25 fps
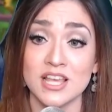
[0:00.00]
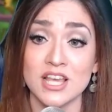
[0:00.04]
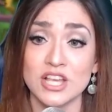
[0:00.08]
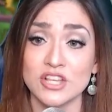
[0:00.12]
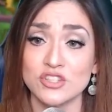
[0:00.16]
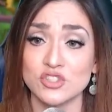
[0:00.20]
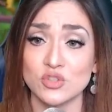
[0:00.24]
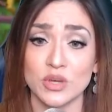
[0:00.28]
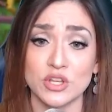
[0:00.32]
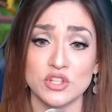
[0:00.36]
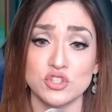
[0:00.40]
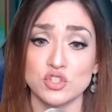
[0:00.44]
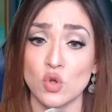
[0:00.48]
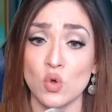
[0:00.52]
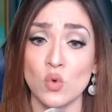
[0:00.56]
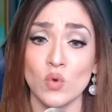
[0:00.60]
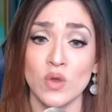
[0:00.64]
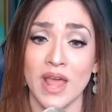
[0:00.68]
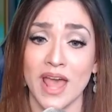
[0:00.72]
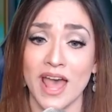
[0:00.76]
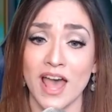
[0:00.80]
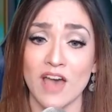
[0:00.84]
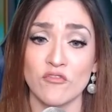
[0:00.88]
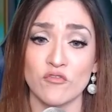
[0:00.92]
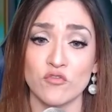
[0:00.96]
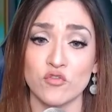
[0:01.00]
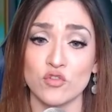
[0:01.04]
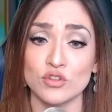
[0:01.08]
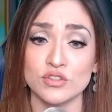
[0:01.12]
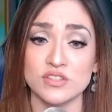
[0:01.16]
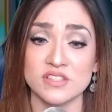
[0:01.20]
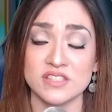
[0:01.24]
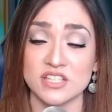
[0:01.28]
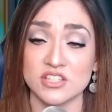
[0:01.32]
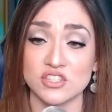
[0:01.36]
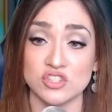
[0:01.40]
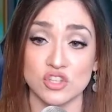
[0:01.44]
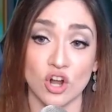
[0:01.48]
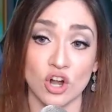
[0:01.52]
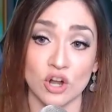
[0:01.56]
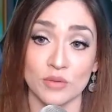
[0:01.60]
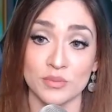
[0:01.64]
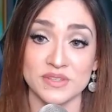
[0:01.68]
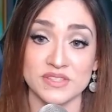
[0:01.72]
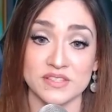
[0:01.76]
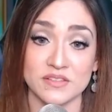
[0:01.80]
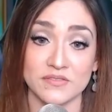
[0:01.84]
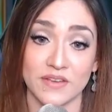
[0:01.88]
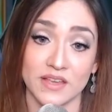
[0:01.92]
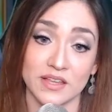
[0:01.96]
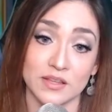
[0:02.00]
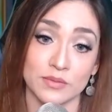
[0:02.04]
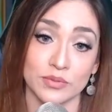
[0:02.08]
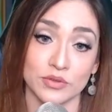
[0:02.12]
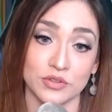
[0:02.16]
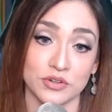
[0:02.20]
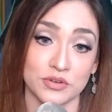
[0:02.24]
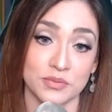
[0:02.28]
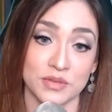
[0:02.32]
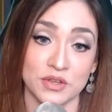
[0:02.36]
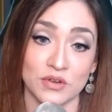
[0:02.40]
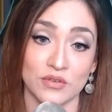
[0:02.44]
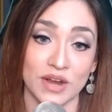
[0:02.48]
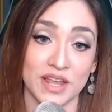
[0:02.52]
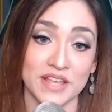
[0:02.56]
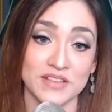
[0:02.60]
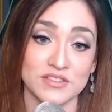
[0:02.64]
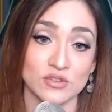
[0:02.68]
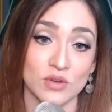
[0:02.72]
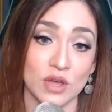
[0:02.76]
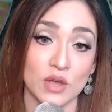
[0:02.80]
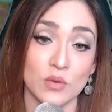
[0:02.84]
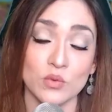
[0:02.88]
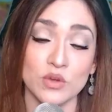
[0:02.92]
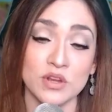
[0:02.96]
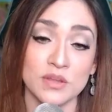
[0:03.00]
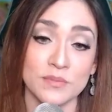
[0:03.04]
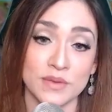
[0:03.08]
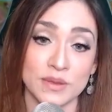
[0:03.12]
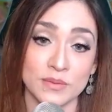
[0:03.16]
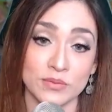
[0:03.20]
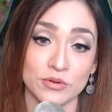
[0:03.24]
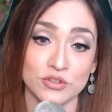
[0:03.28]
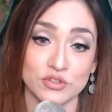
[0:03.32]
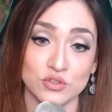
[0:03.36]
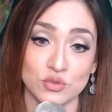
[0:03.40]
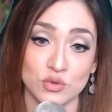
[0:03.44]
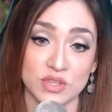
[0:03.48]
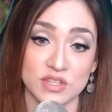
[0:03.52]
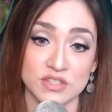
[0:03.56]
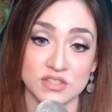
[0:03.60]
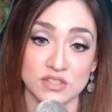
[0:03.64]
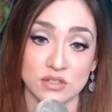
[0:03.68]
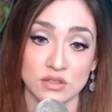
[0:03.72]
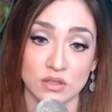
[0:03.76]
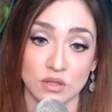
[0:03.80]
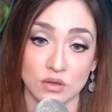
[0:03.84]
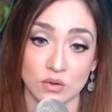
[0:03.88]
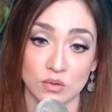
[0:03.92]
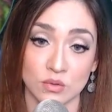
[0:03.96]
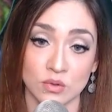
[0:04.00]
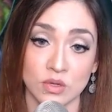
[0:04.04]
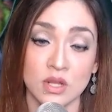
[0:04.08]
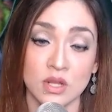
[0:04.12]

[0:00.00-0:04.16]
so I don't have full 6 armies available to me, right? So I wouldn't be able to do this alone.